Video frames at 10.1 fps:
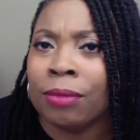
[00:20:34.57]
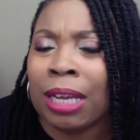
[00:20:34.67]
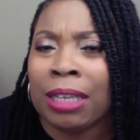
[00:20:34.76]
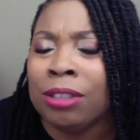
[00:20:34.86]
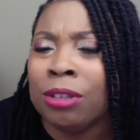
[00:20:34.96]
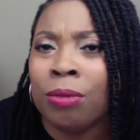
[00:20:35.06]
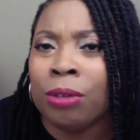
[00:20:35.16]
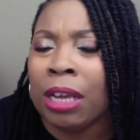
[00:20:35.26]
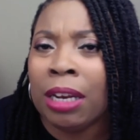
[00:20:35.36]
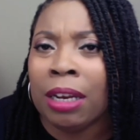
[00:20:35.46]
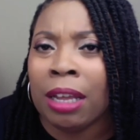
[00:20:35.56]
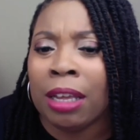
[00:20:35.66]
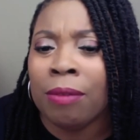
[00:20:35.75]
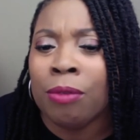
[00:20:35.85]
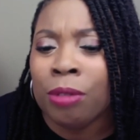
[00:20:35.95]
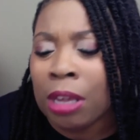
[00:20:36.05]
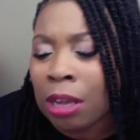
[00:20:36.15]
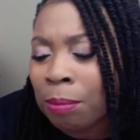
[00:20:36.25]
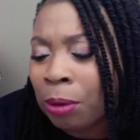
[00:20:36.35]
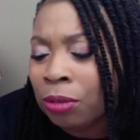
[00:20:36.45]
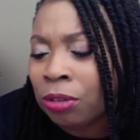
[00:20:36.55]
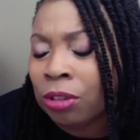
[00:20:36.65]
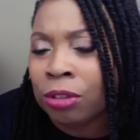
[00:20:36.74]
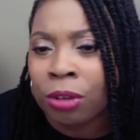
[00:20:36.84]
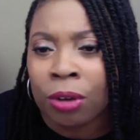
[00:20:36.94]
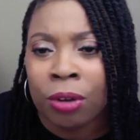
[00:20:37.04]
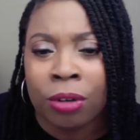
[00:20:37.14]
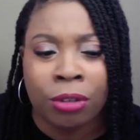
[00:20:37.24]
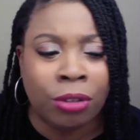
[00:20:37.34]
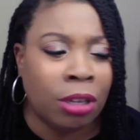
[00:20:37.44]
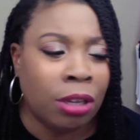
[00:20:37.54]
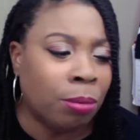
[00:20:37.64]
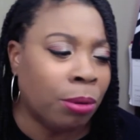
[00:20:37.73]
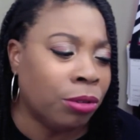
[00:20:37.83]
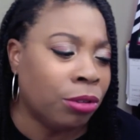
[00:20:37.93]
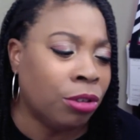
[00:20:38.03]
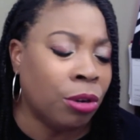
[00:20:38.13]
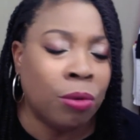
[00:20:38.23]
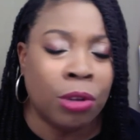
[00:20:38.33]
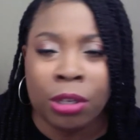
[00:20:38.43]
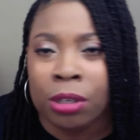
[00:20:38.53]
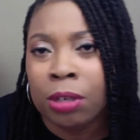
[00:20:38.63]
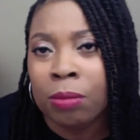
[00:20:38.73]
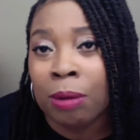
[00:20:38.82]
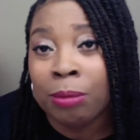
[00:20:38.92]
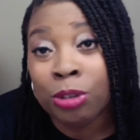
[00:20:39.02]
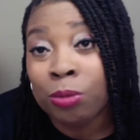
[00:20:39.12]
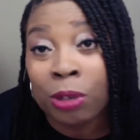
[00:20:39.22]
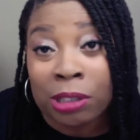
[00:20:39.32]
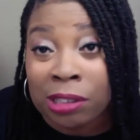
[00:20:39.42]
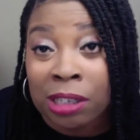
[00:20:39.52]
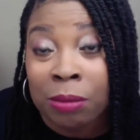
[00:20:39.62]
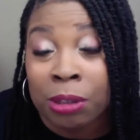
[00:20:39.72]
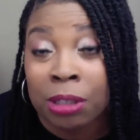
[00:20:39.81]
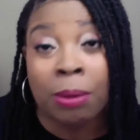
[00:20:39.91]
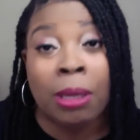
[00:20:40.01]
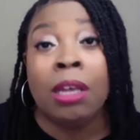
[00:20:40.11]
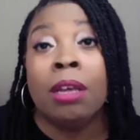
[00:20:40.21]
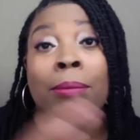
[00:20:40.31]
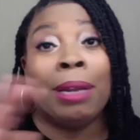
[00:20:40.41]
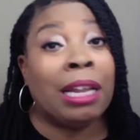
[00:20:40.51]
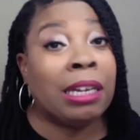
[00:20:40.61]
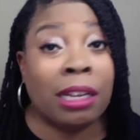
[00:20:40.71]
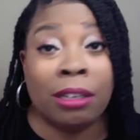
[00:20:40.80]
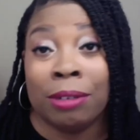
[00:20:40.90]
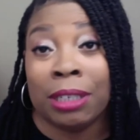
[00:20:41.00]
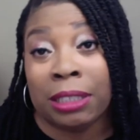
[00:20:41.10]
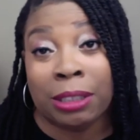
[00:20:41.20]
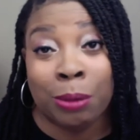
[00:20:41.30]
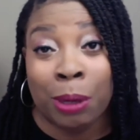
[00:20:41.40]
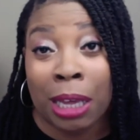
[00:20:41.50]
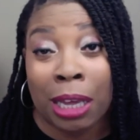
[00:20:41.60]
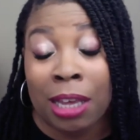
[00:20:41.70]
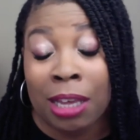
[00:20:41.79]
i just don't get it like if you think a person's a dog or you think a person's no good why would you want to sleep with them but i digress okay